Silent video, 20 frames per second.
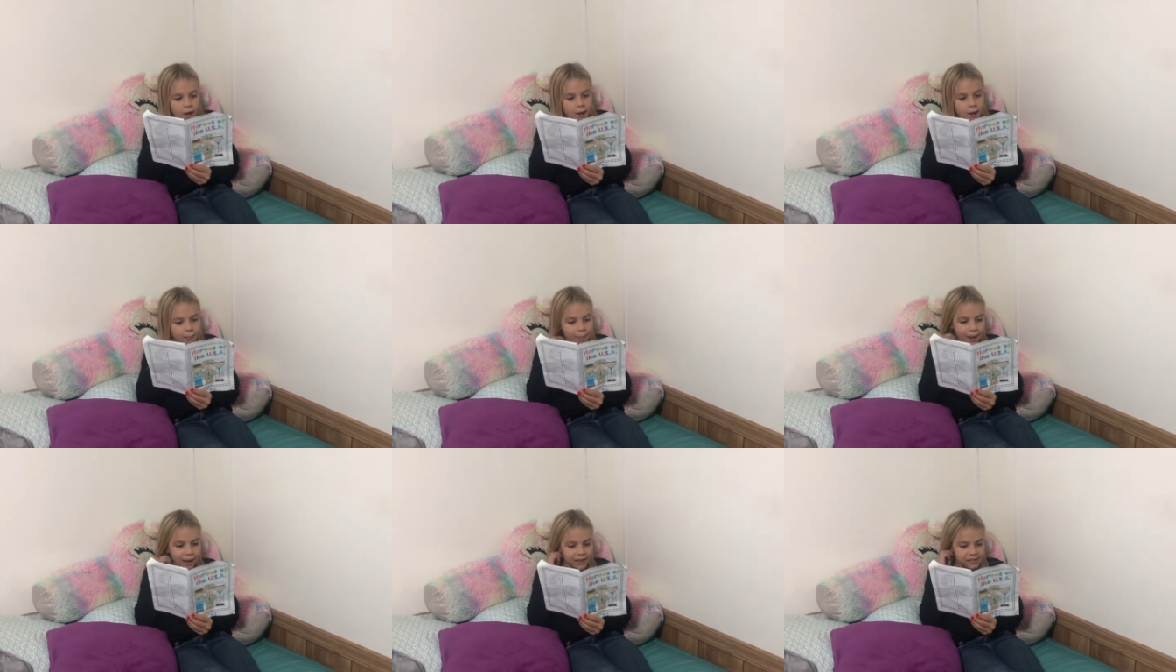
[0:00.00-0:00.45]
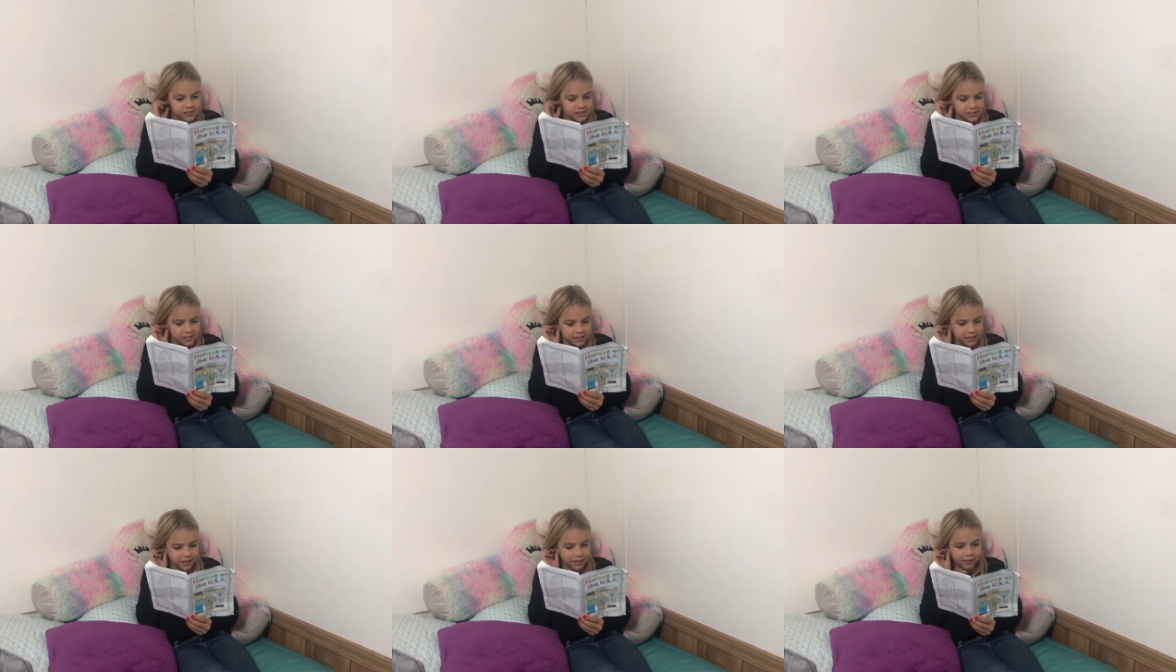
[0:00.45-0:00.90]
by
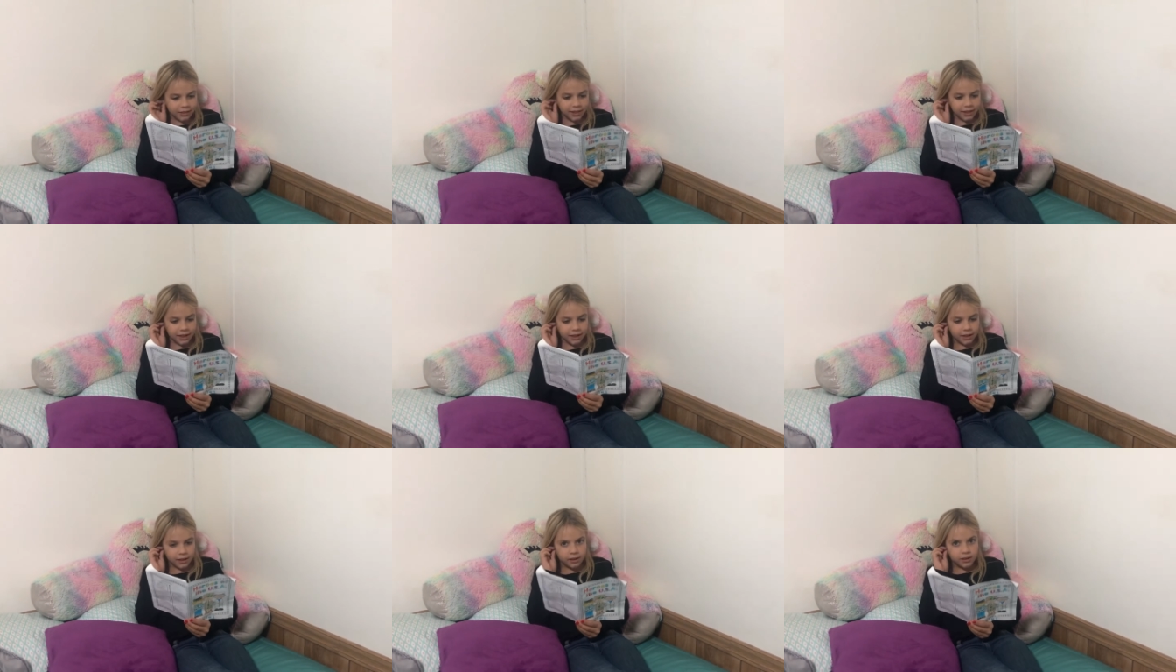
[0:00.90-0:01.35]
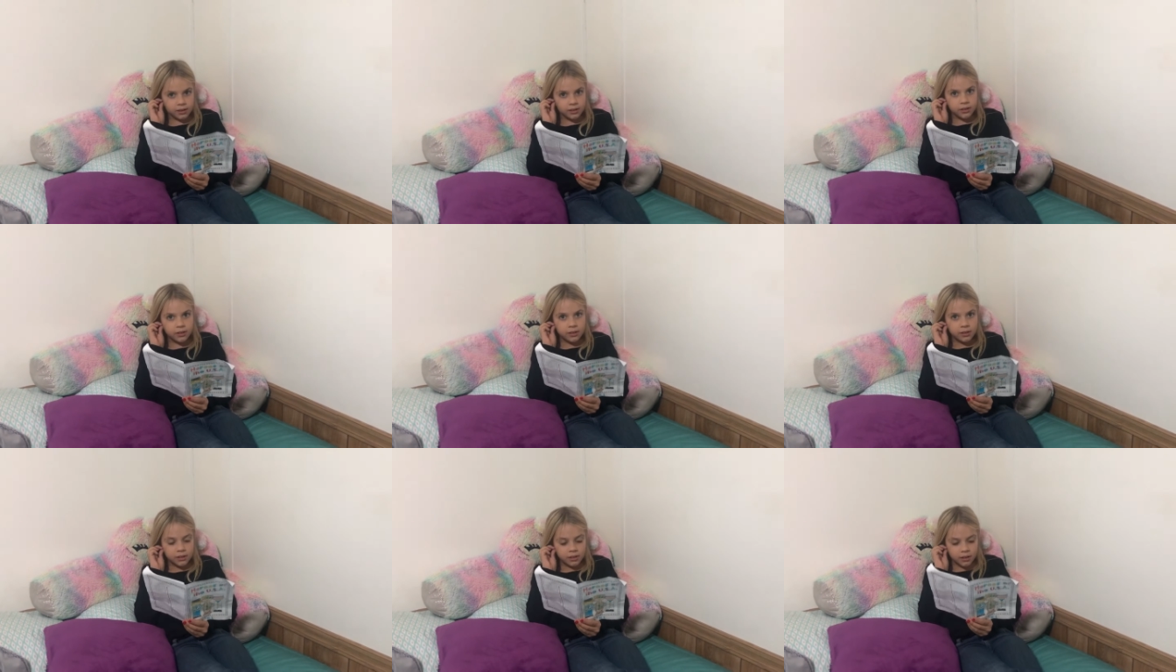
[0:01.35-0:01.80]
sea and land.
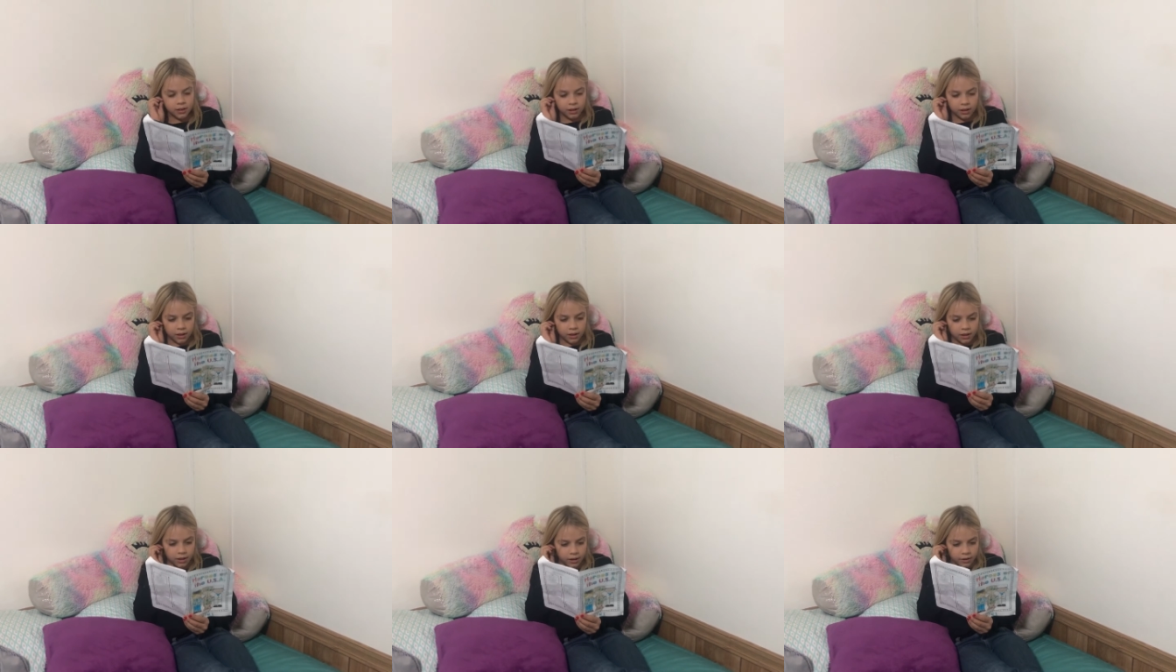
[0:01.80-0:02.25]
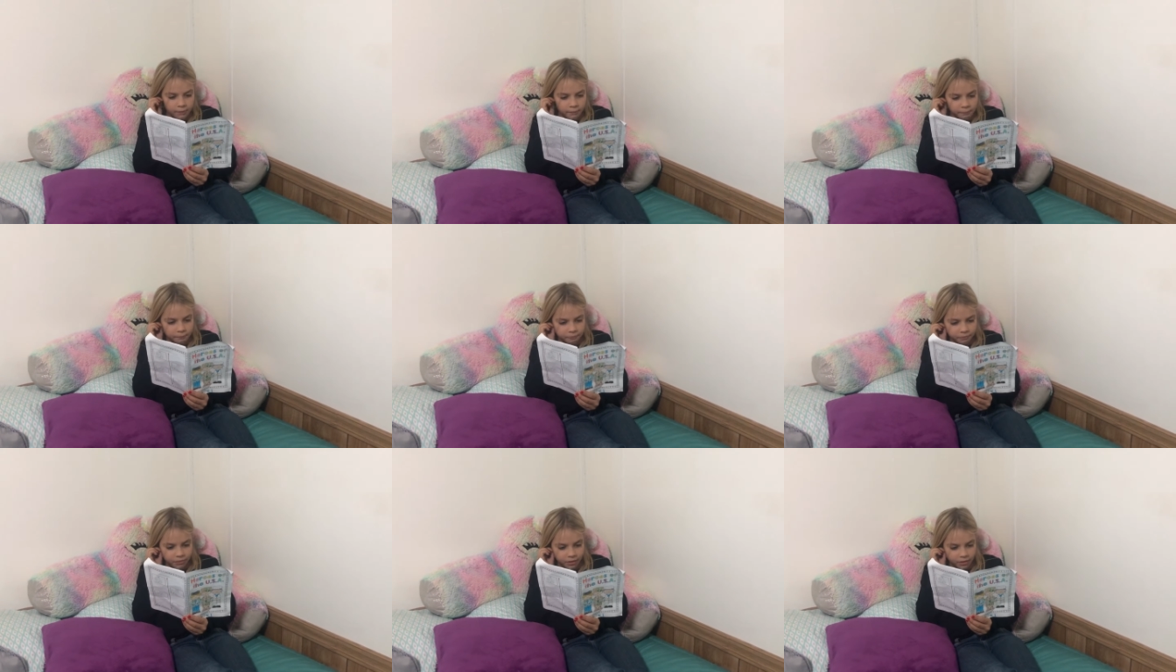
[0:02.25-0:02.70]

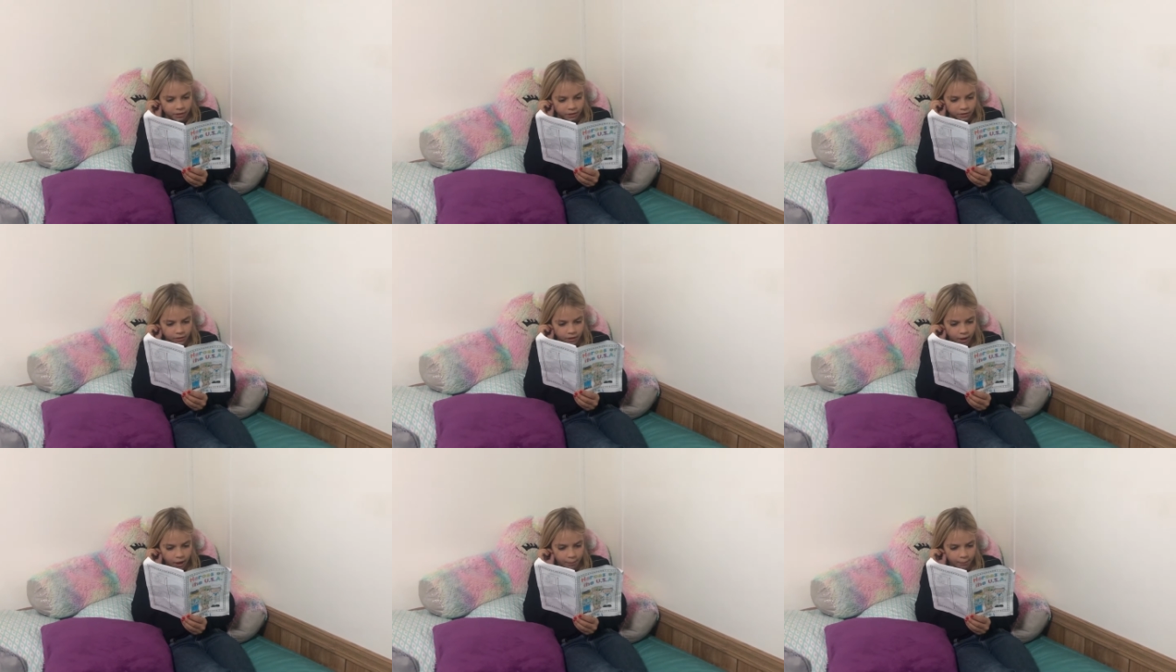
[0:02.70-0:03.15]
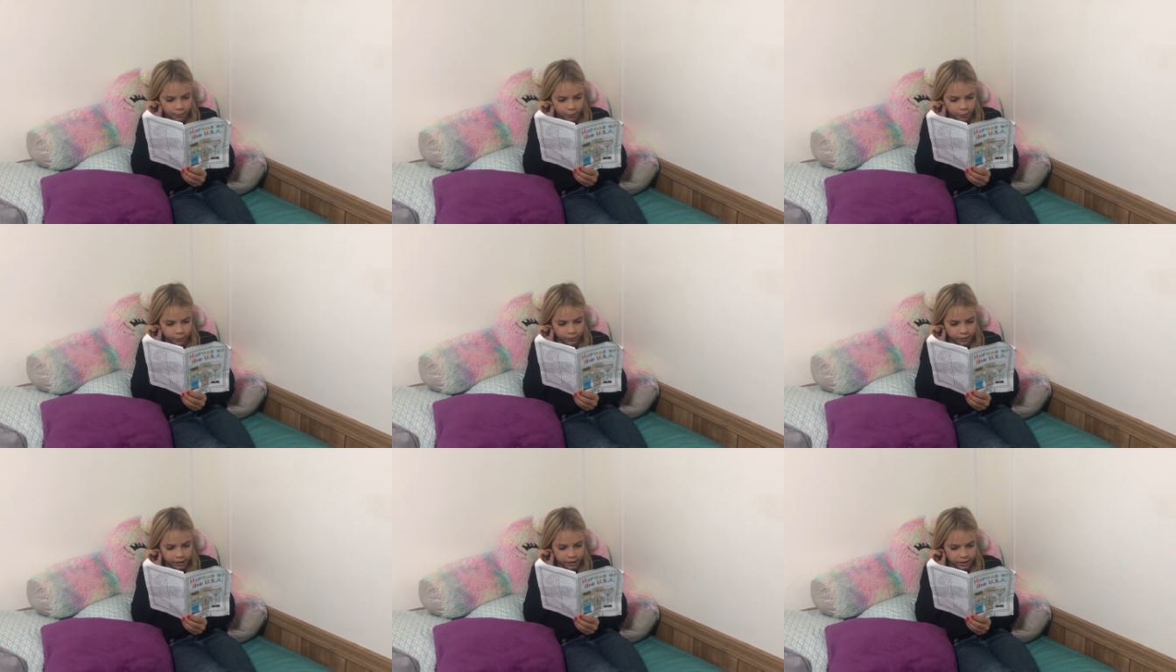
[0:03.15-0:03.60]
The
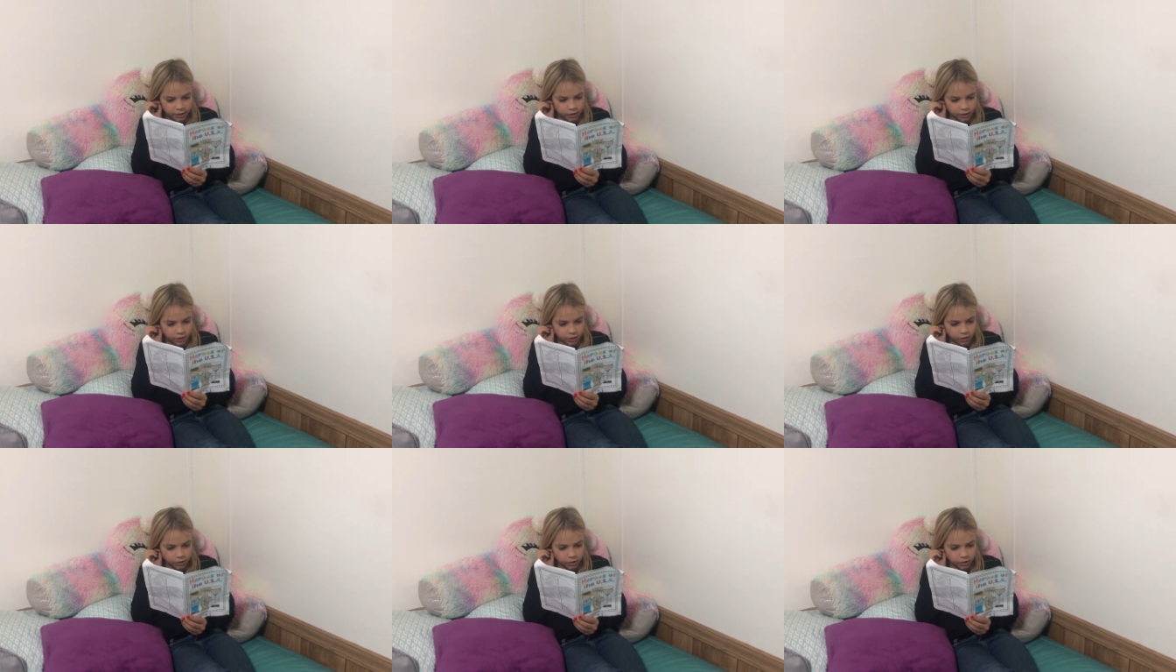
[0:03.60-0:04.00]
Marine